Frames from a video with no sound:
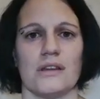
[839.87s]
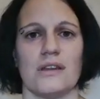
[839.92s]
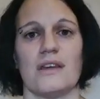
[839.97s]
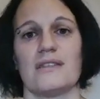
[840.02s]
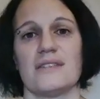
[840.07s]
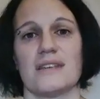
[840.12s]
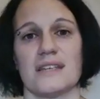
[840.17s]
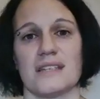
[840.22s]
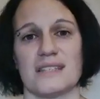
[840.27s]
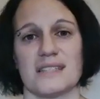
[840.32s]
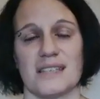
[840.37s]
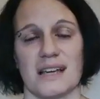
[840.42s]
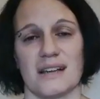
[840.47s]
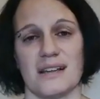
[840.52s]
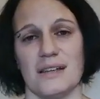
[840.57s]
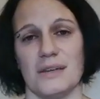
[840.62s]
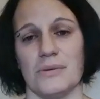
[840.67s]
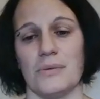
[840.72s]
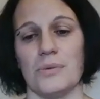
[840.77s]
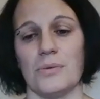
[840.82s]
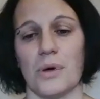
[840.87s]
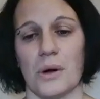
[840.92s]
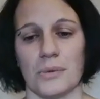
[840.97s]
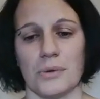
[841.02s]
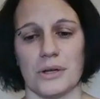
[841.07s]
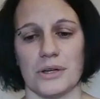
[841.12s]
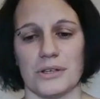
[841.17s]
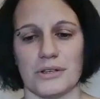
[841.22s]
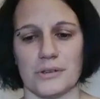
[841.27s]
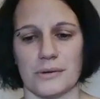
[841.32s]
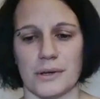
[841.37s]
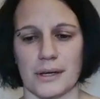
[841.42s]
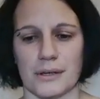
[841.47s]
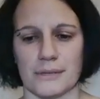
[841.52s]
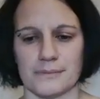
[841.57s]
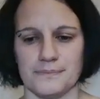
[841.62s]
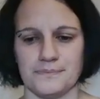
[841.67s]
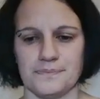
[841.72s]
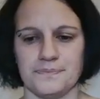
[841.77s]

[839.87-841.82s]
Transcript: that's exactly what we're doing.